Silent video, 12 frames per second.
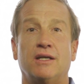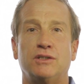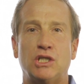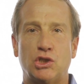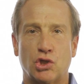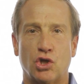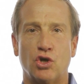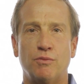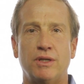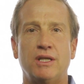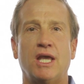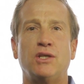
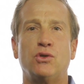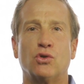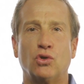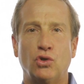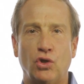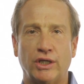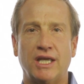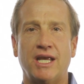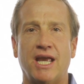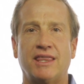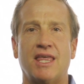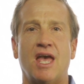determined and you're looking at